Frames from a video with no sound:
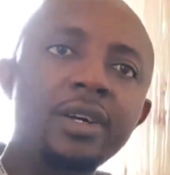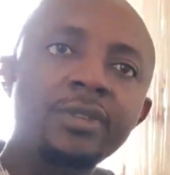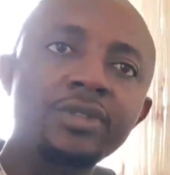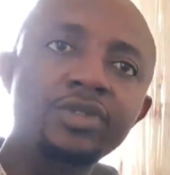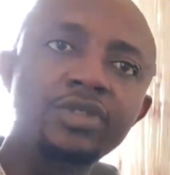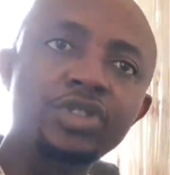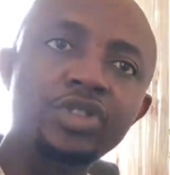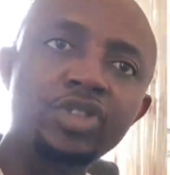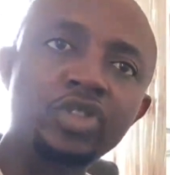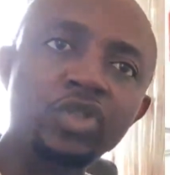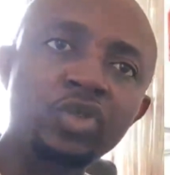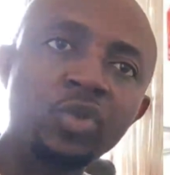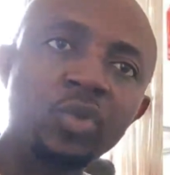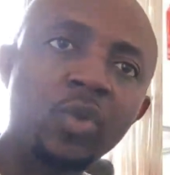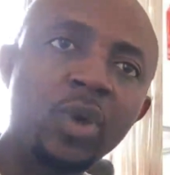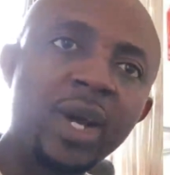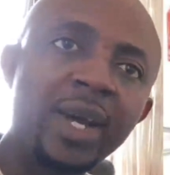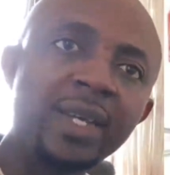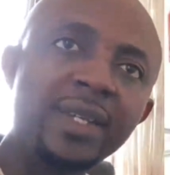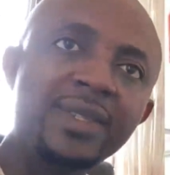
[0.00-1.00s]

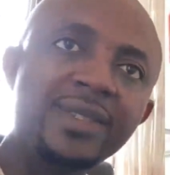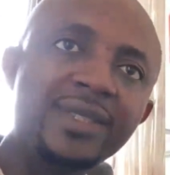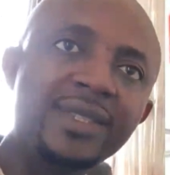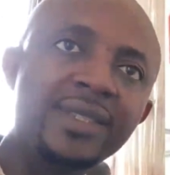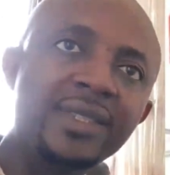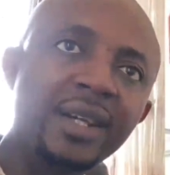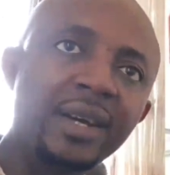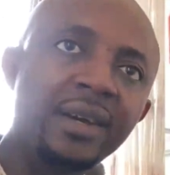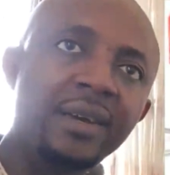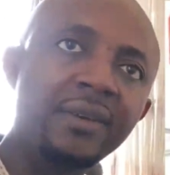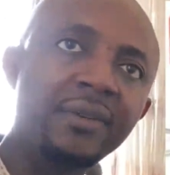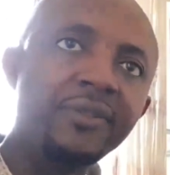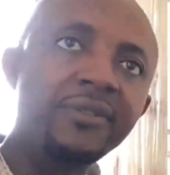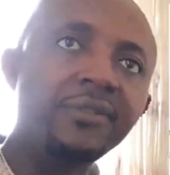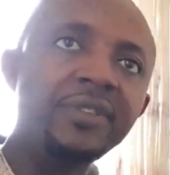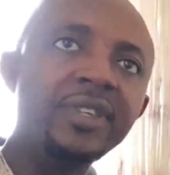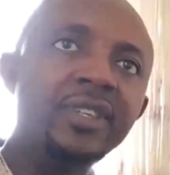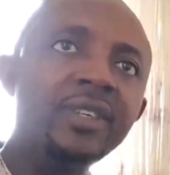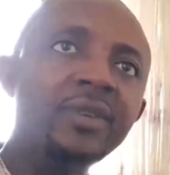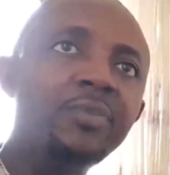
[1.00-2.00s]
sugar
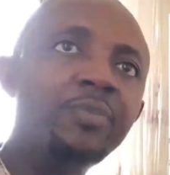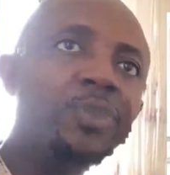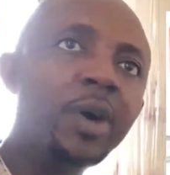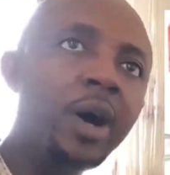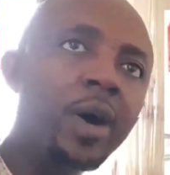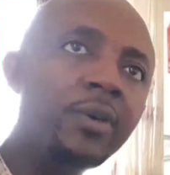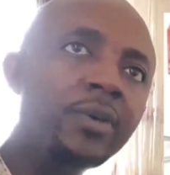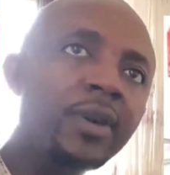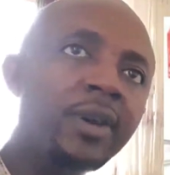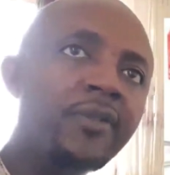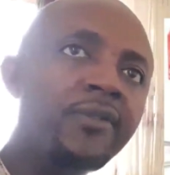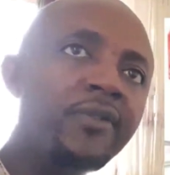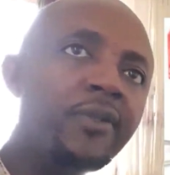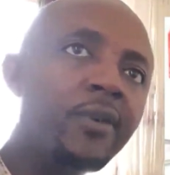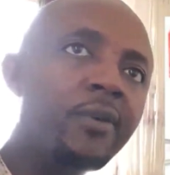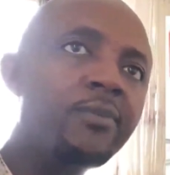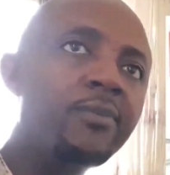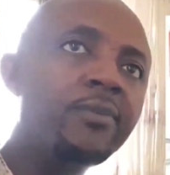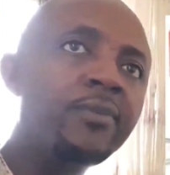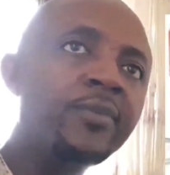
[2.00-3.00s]
itself in the powder
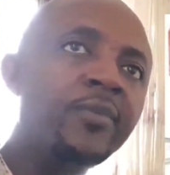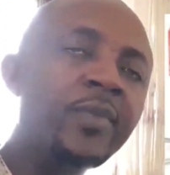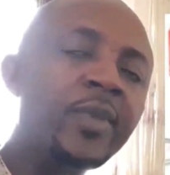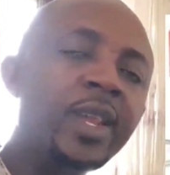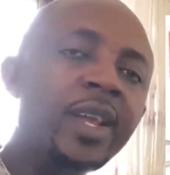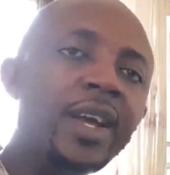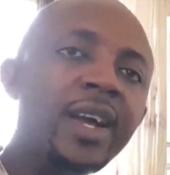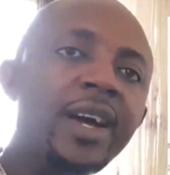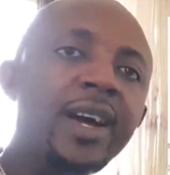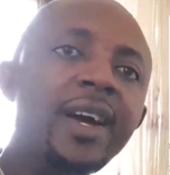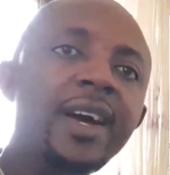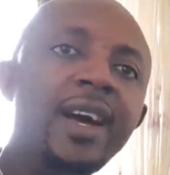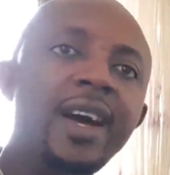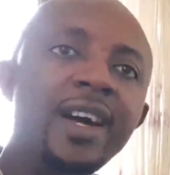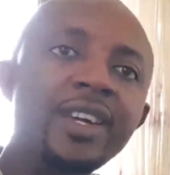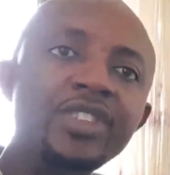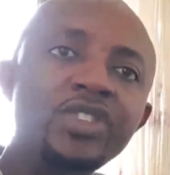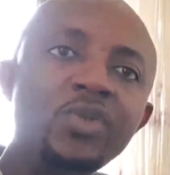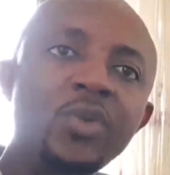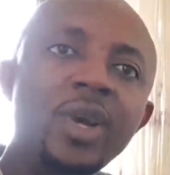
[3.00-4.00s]
form
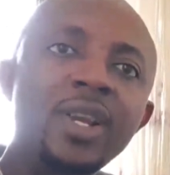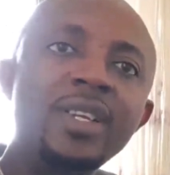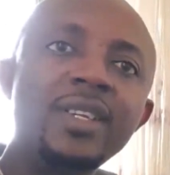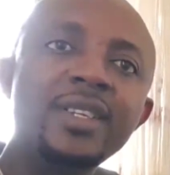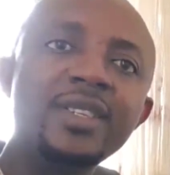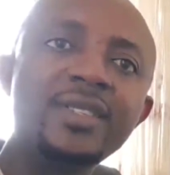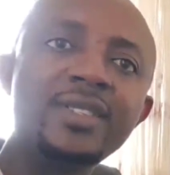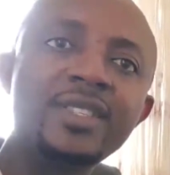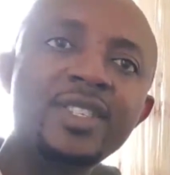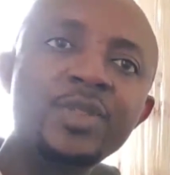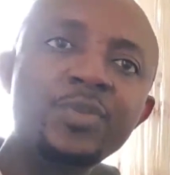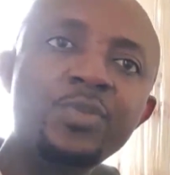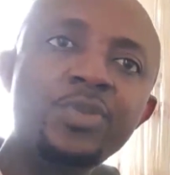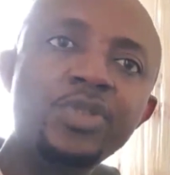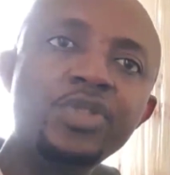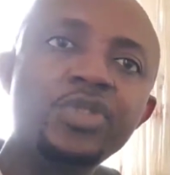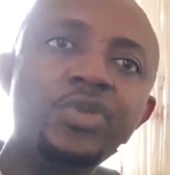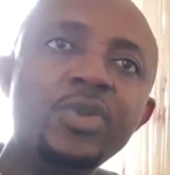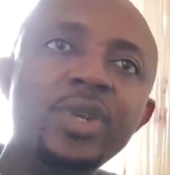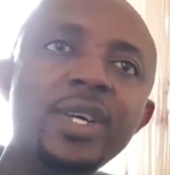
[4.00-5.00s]
are actually the
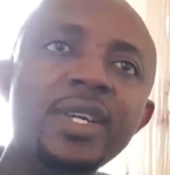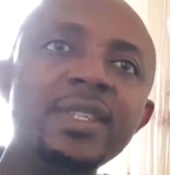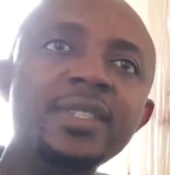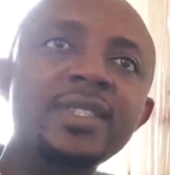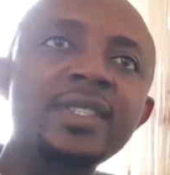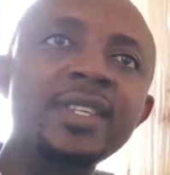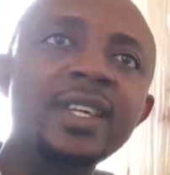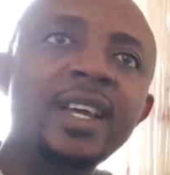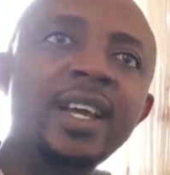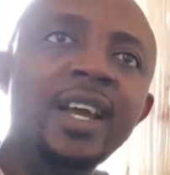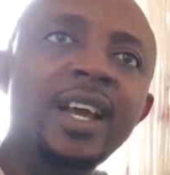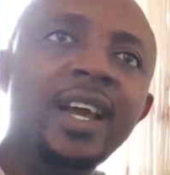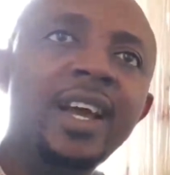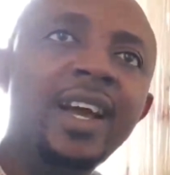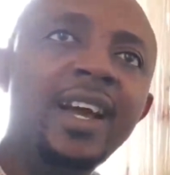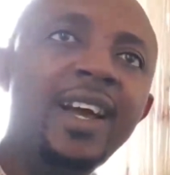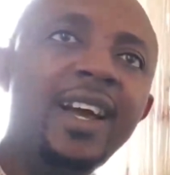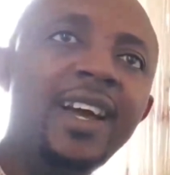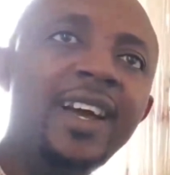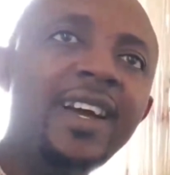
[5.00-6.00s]
simple sugars,
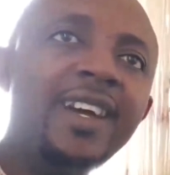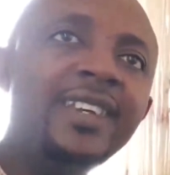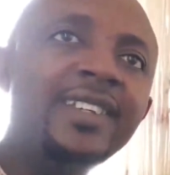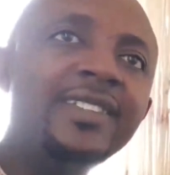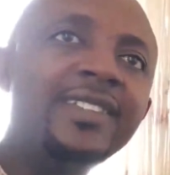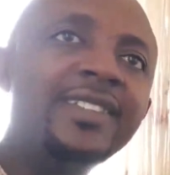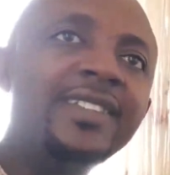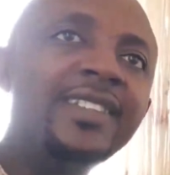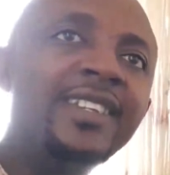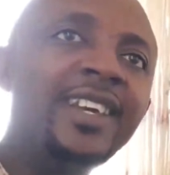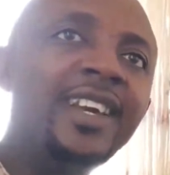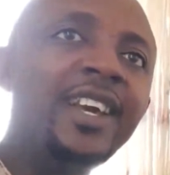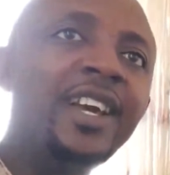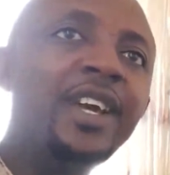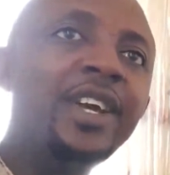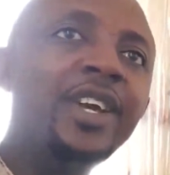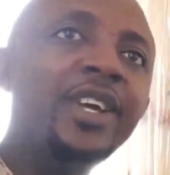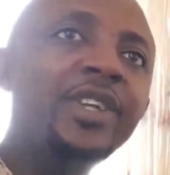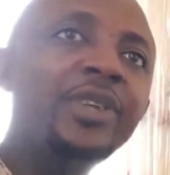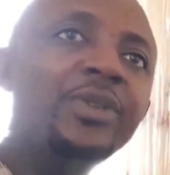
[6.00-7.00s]
and
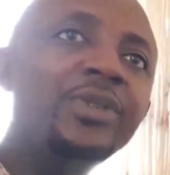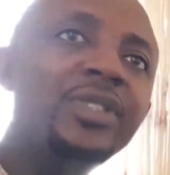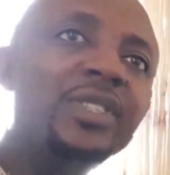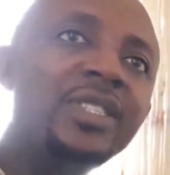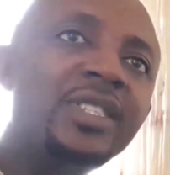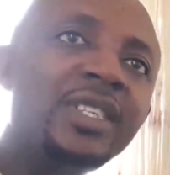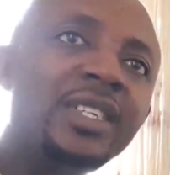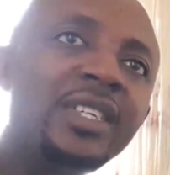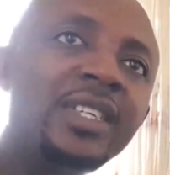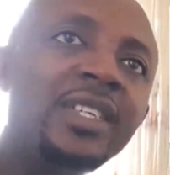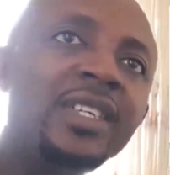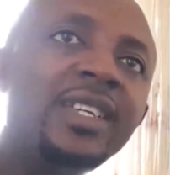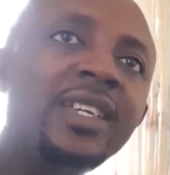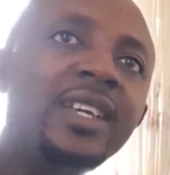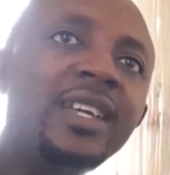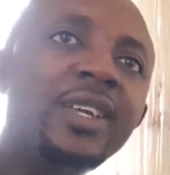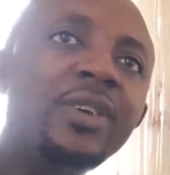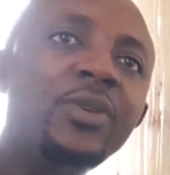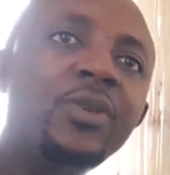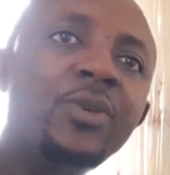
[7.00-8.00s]
you
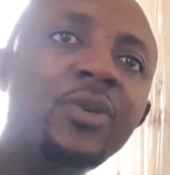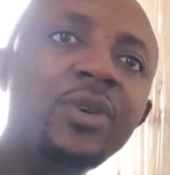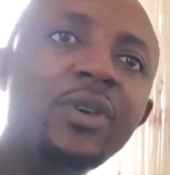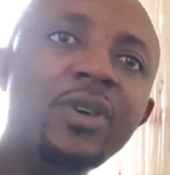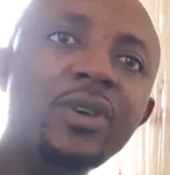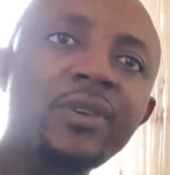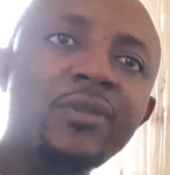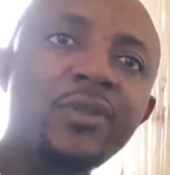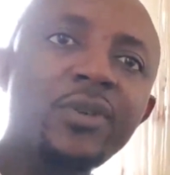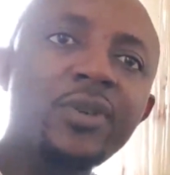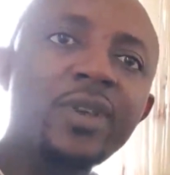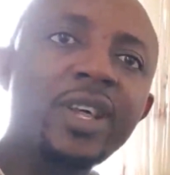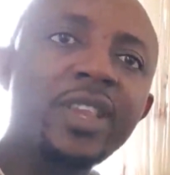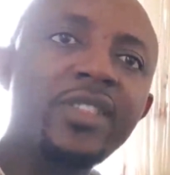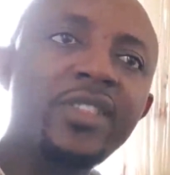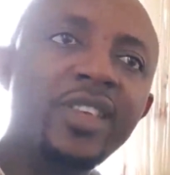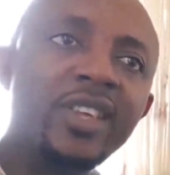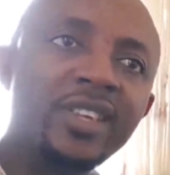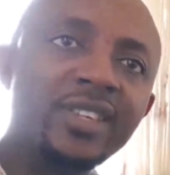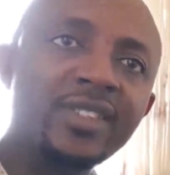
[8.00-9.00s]
see a whole lot of other
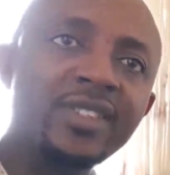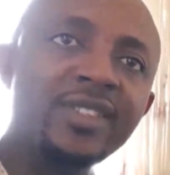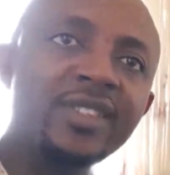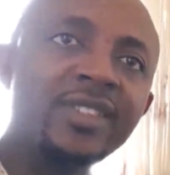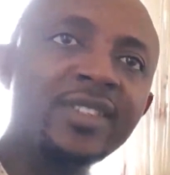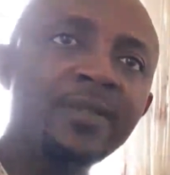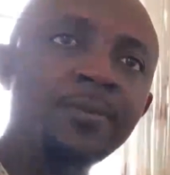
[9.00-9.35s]
things.